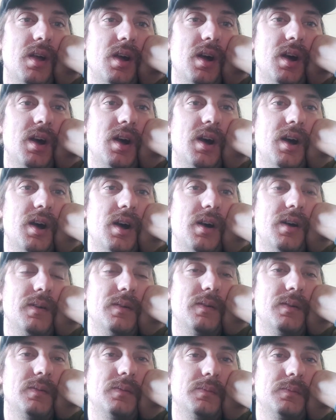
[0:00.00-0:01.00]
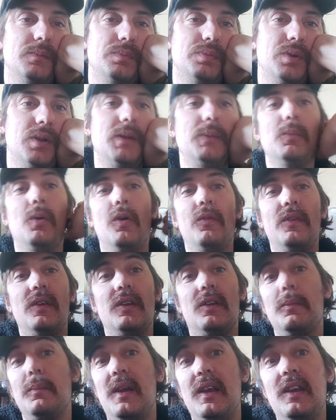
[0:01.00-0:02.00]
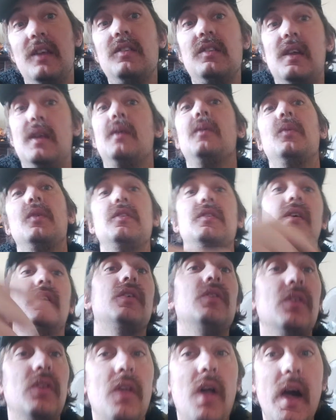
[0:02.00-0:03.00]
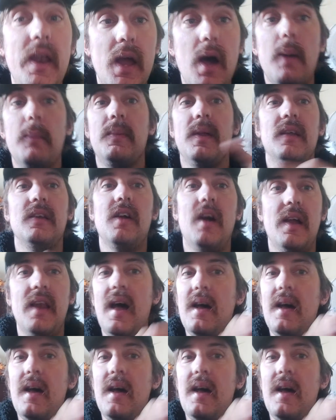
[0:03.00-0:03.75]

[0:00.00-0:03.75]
Probably more than the comedians. And it was a good lineup that night.